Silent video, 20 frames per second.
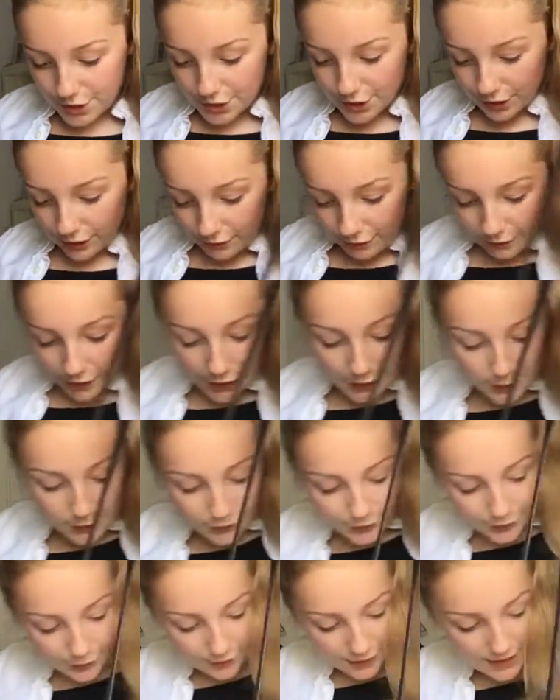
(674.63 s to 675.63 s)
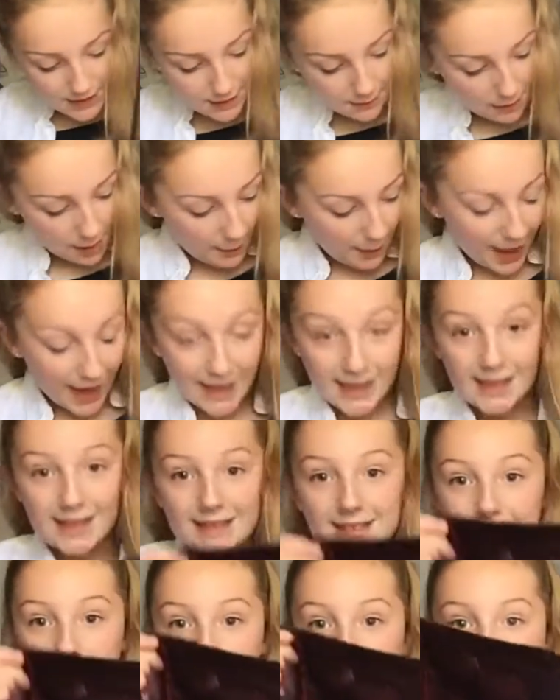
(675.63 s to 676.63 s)
So the final few things in my bag,
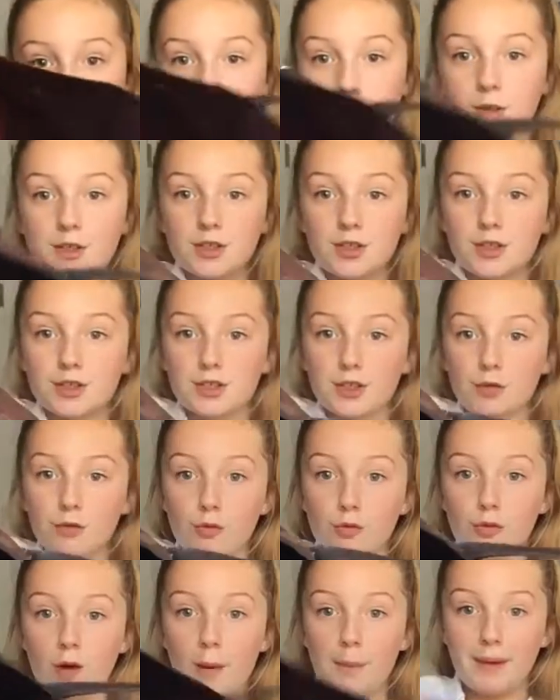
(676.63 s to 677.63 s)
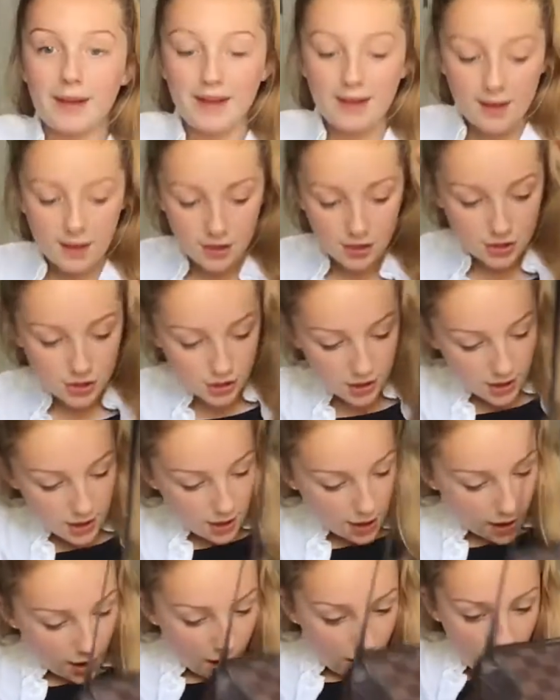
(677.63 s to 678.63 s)
except for just rubbish,
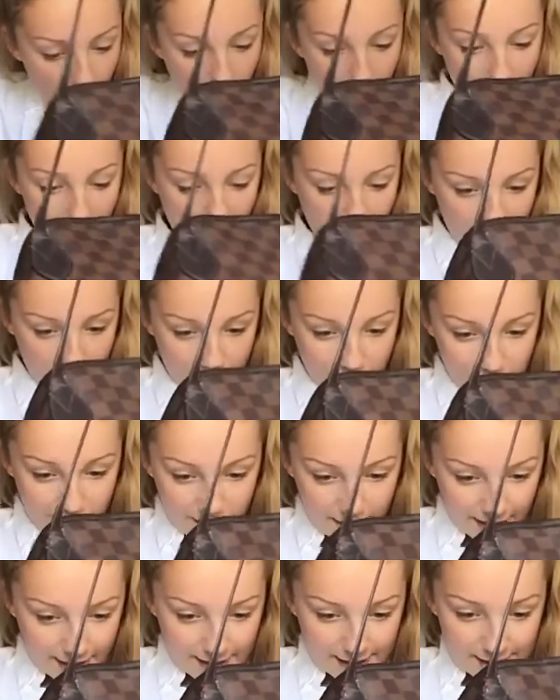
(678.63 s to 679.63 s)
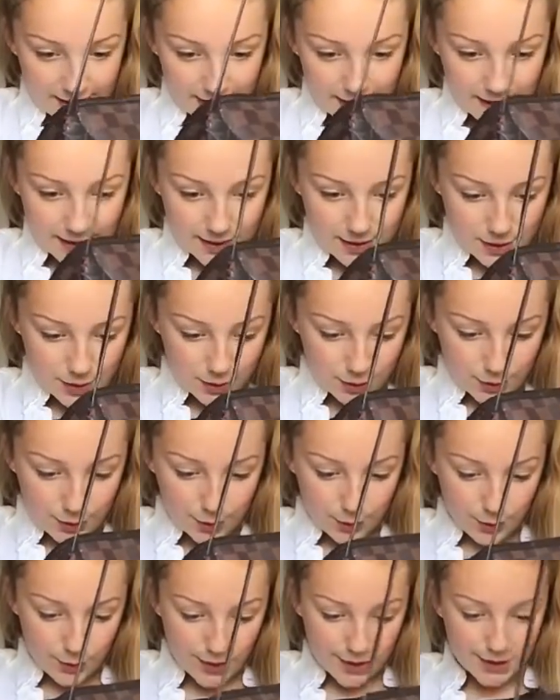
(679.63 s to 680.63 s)
I have these
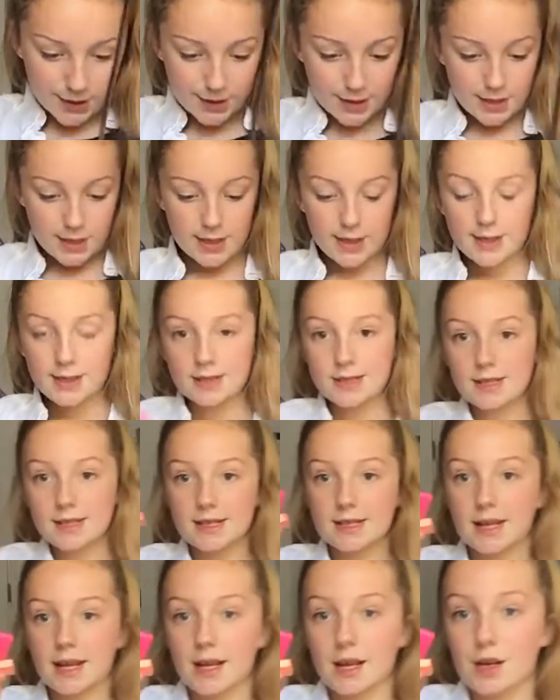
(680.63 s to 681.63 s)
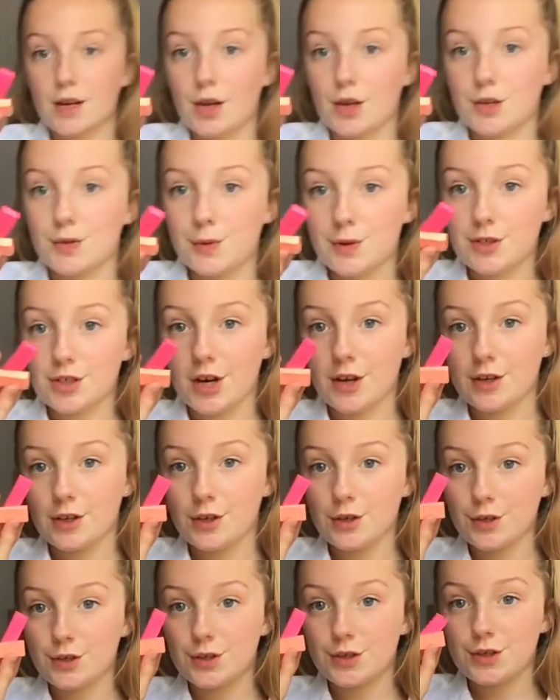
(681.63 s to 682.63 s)
little sticker notes which I
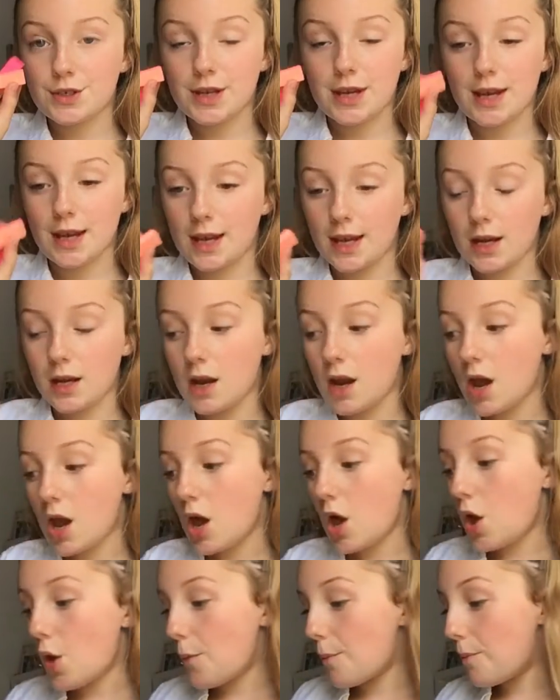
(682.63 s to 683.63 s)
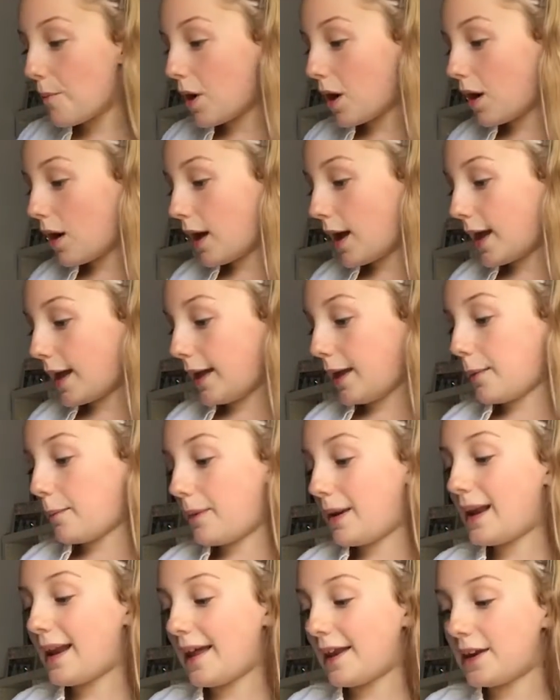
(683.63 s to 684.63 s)
used in my
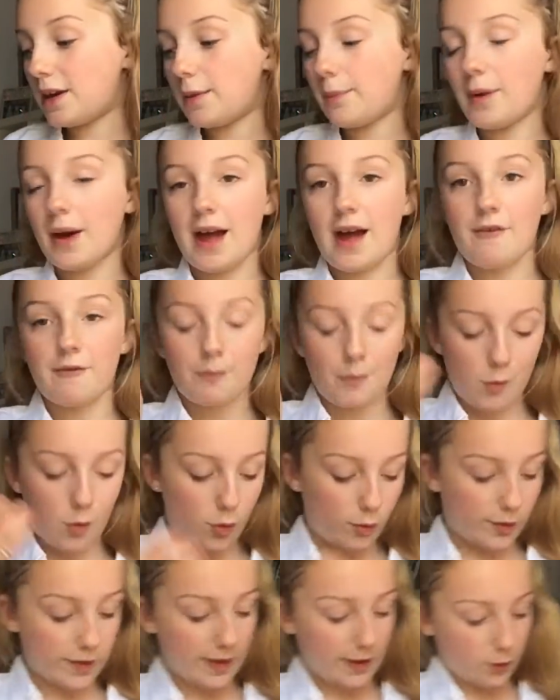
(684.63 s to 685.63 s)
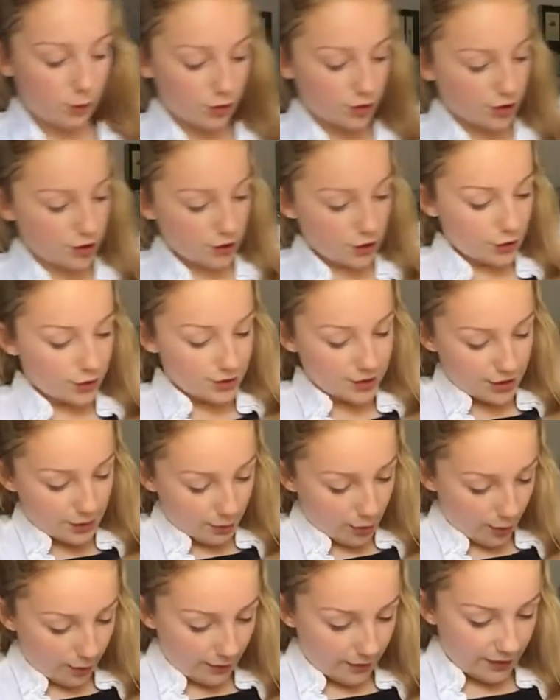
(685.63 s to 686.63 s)
planner, but I have more, but they're all just loose in the
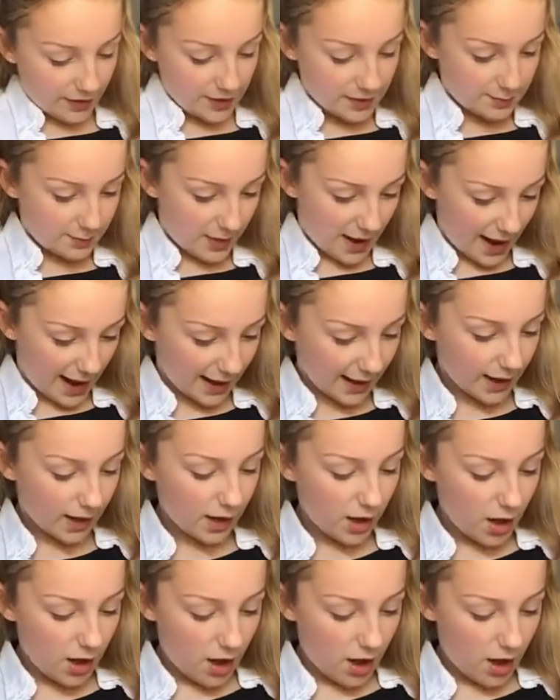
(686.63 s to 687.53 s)
bottom of this bag.